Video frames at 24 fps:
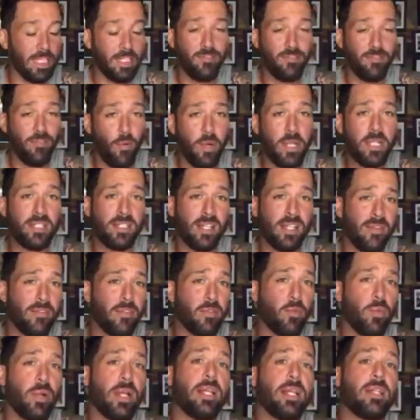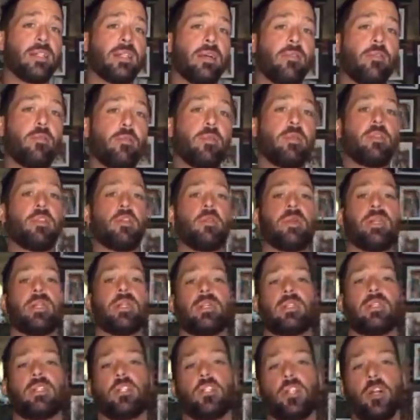That's 47 weeks that we've been
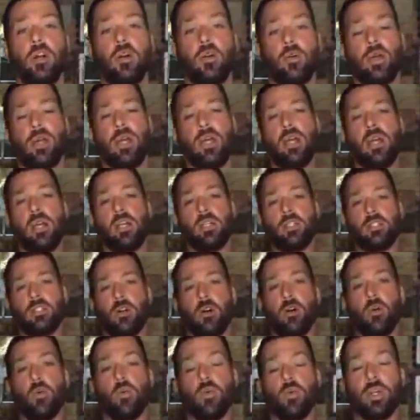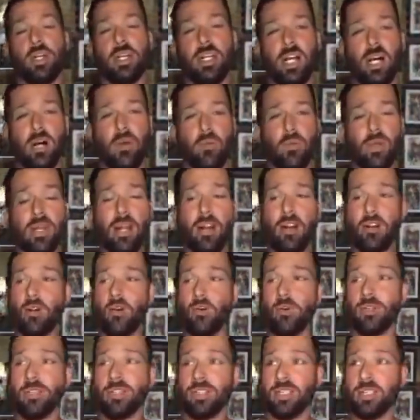doing this show. So we are
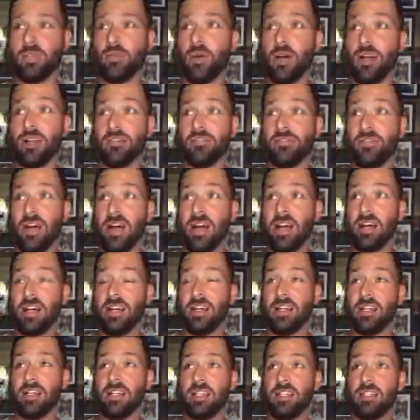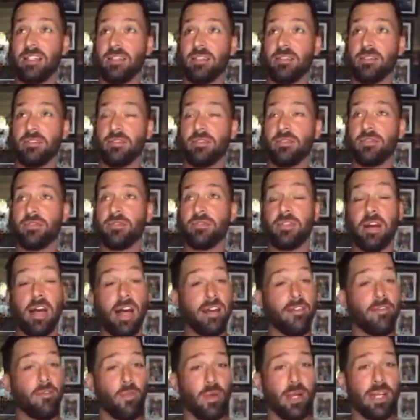only what
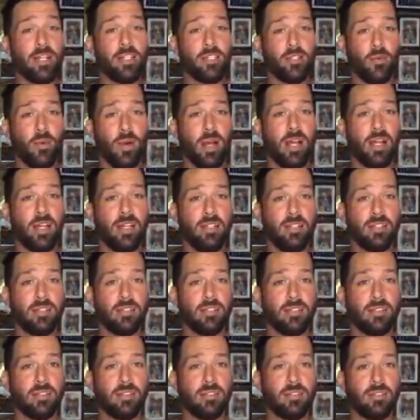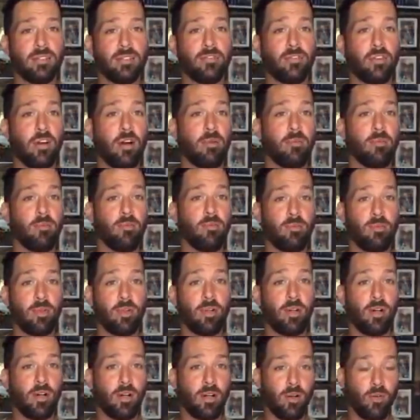five weeks away from
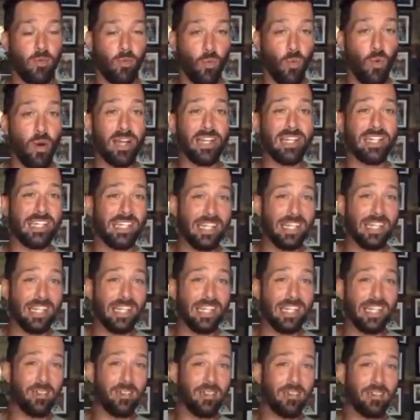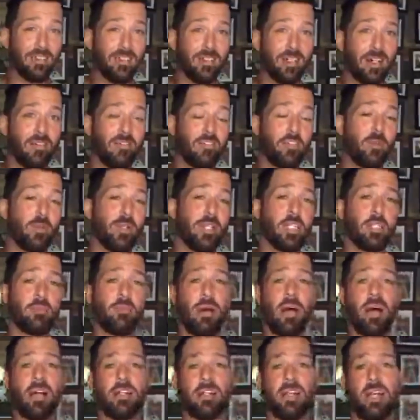1 year of doing this
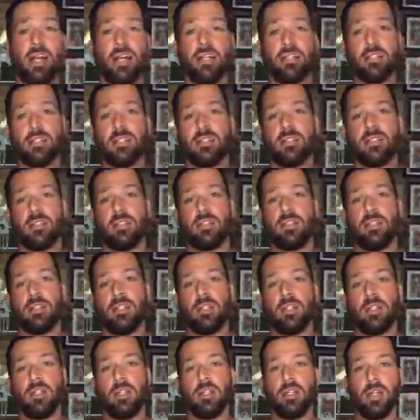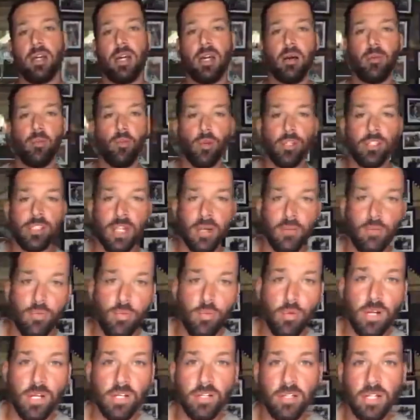podcast. What's up,
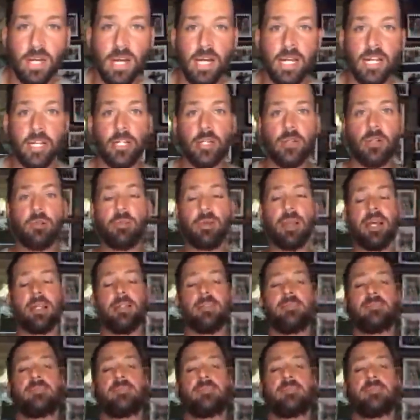Will? How you doing, man?